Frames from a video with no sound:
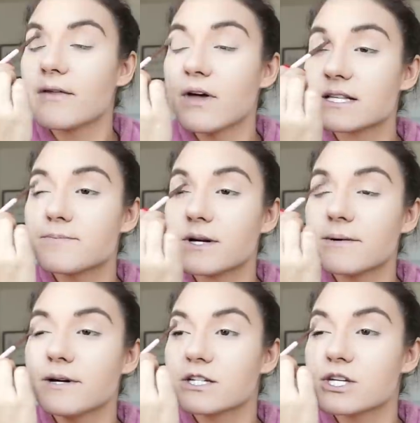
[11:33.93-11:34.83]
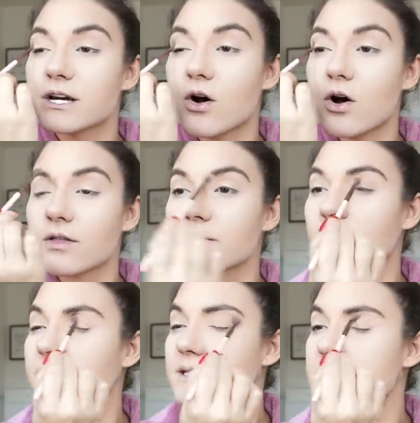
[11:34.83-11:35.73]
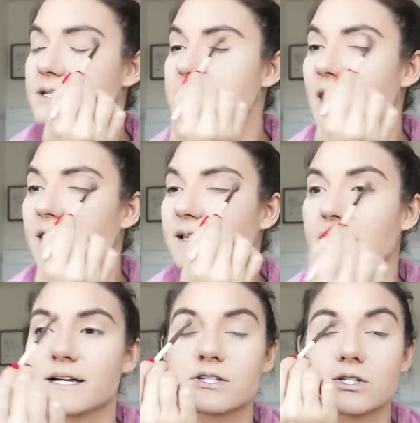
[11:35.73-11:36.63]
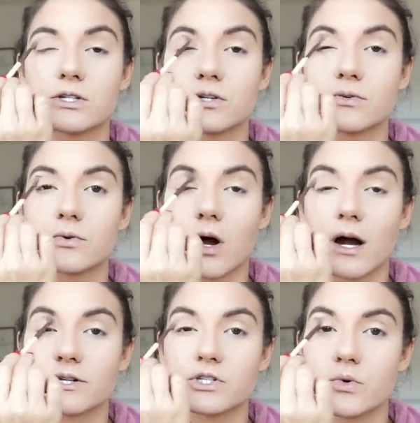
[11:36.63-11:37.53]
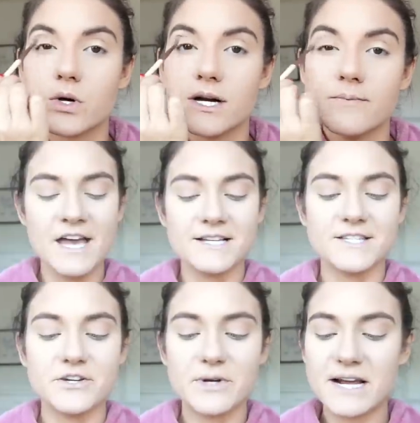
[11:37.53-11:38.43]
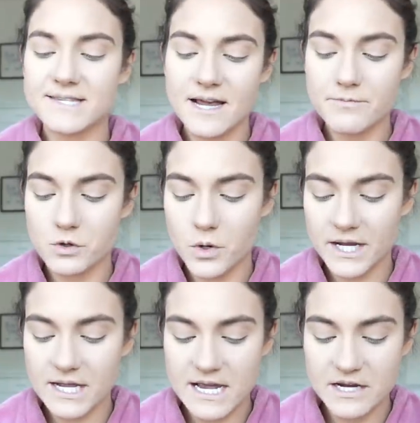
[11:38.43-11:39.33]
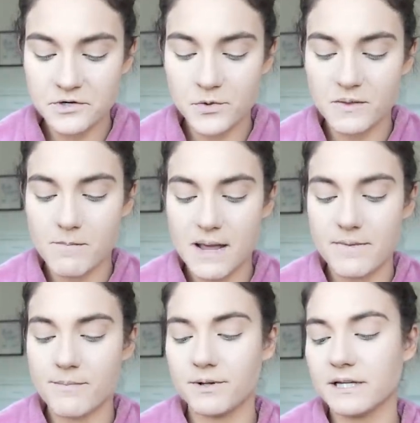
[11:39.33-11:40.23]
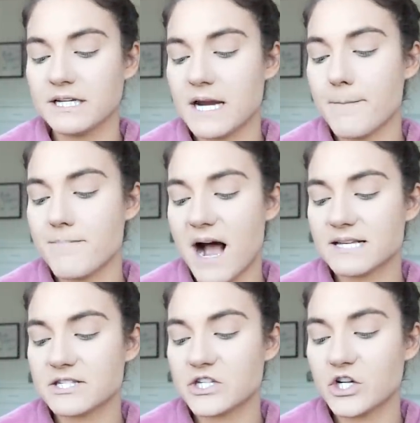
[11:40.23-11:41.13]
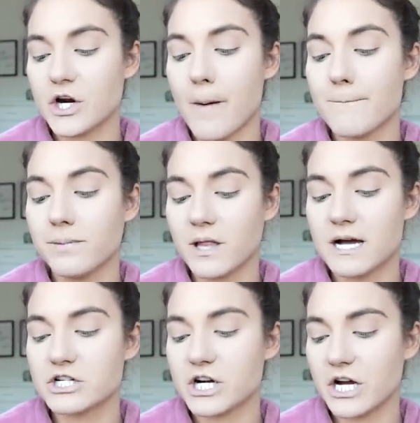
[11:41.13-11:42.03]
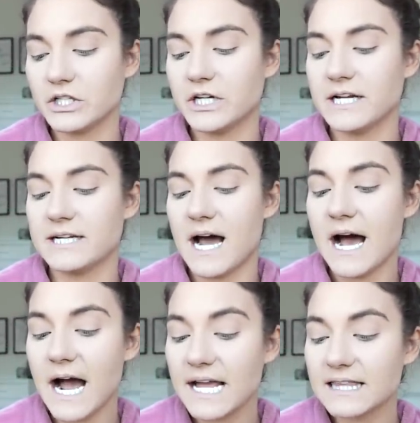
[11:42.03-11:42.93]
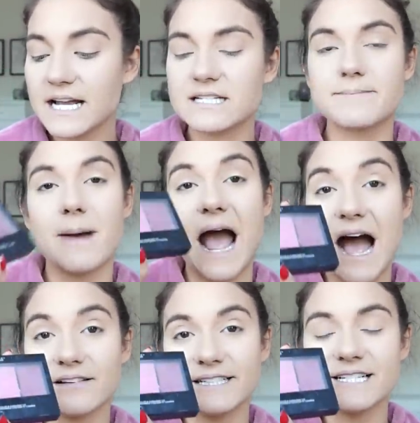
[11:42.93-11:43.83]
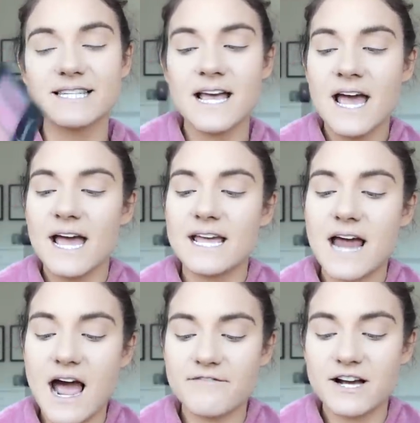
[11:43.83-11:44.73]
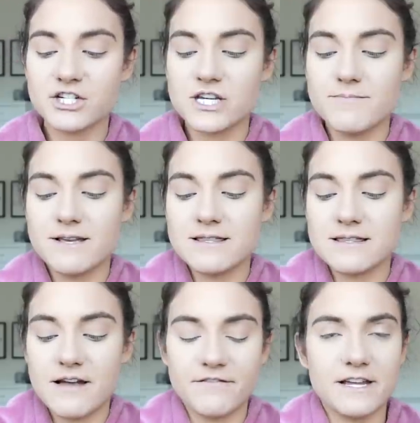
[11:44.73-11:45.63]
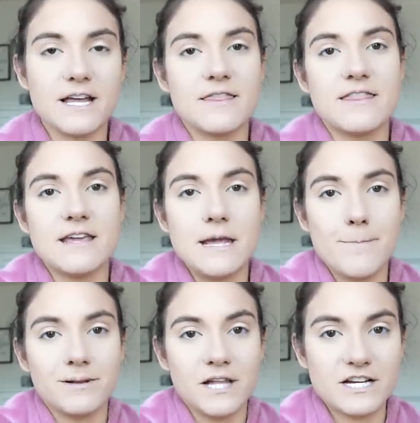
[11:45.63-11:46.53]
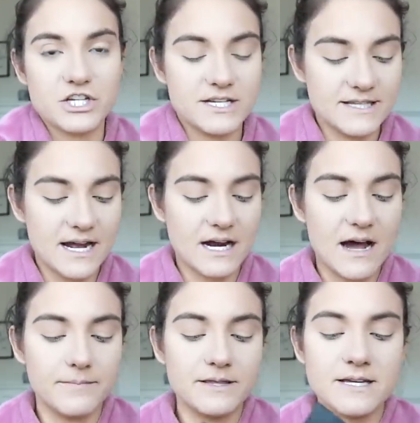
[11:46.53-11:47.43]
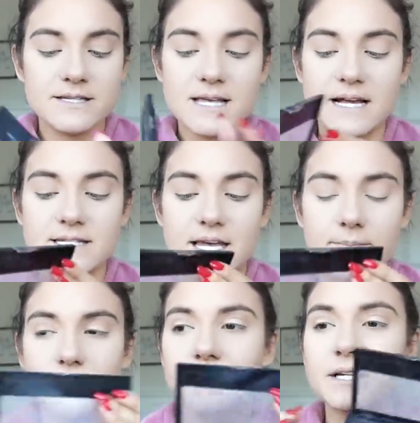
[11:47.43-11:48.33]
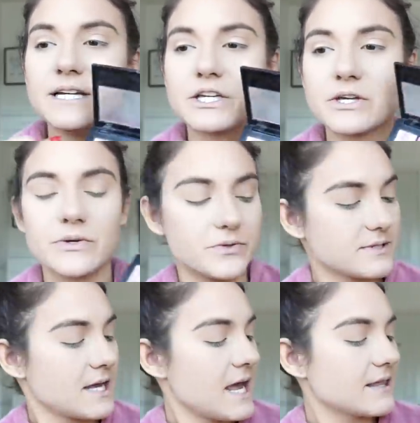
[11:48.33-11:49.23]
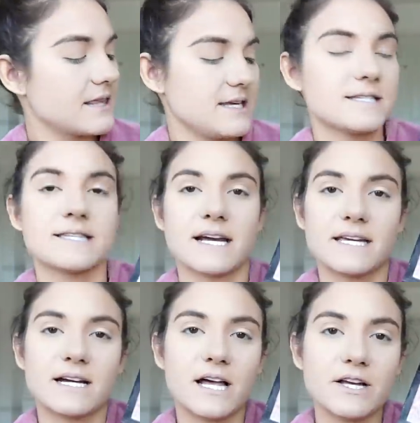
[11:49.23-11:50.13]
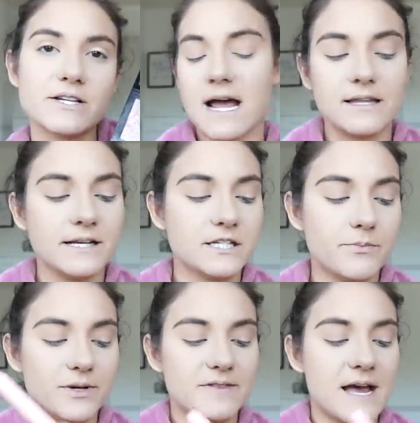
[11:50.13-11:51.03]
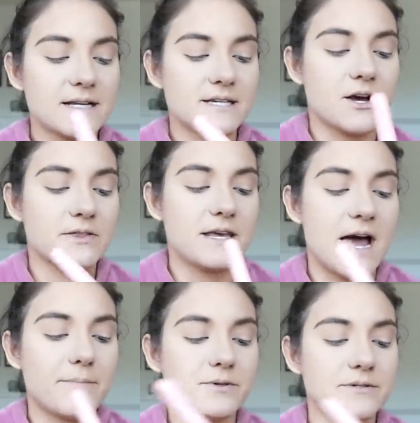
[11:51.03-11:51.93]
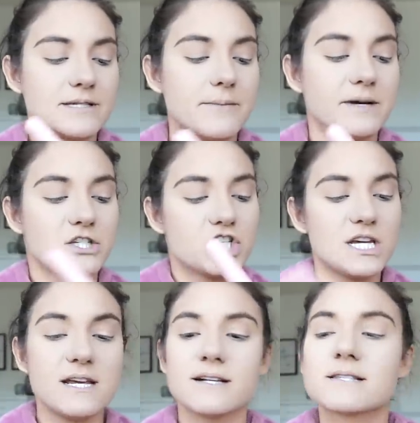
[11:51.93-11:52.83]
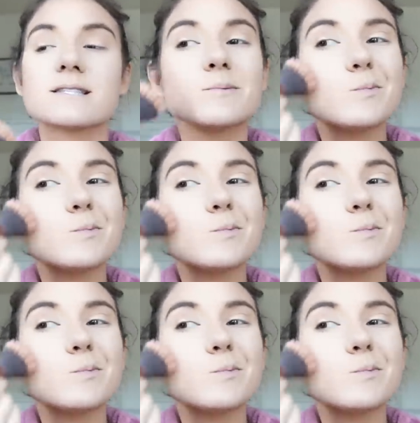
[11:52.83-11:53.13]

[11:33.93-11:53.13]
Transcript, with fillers: And that's pretty much like all the places I like to contour. So next I'm going in with my Maybelline Master Blush Color and Highlights Palette. And I've actually been loving the blushes that come in this. I typically use the second colors. I like to put that on the apples of my cheeks.